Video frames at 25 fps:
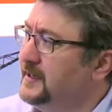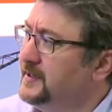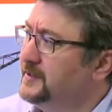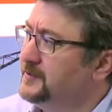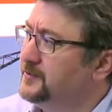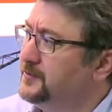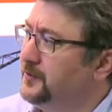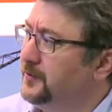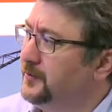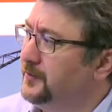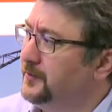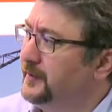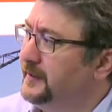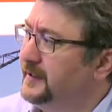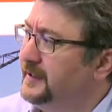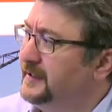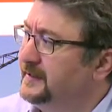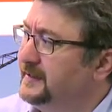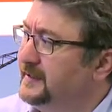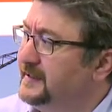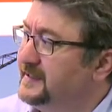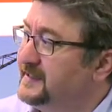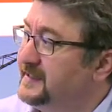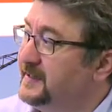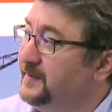So in
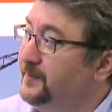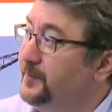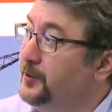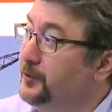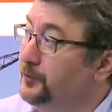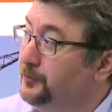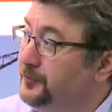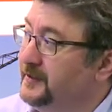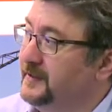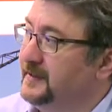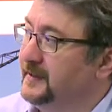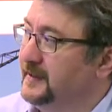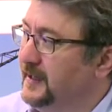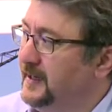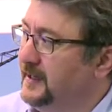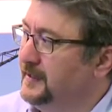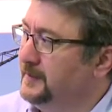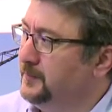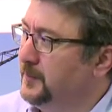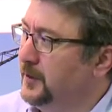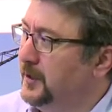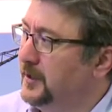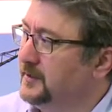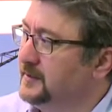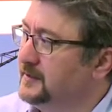distributed line
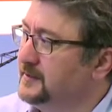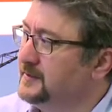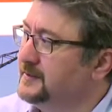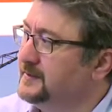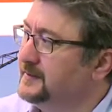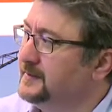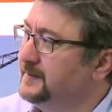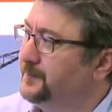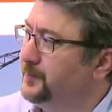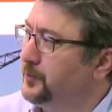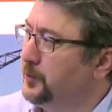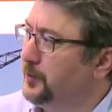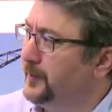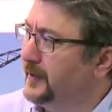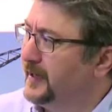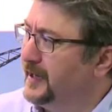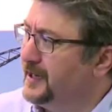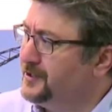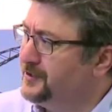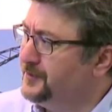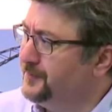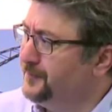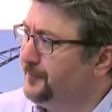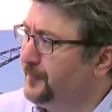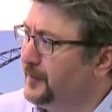models, the
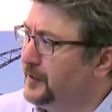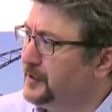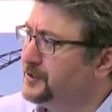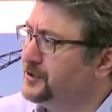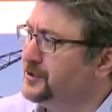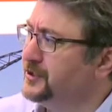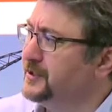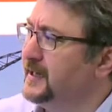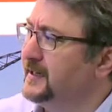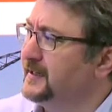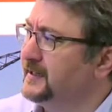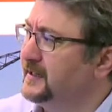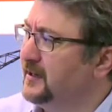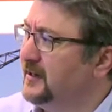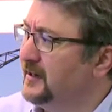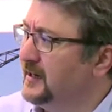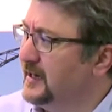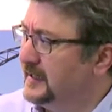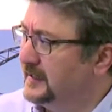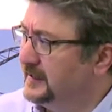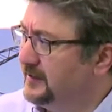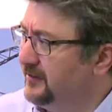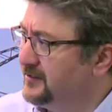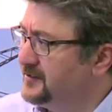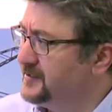propagation function and
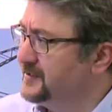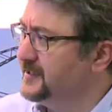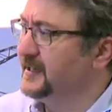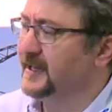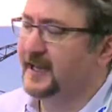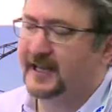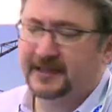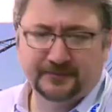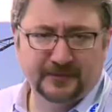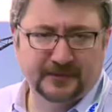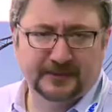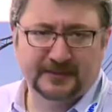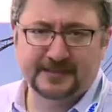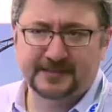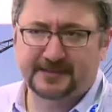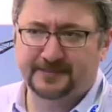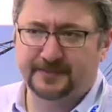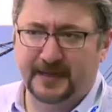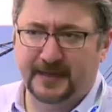characteristic admittance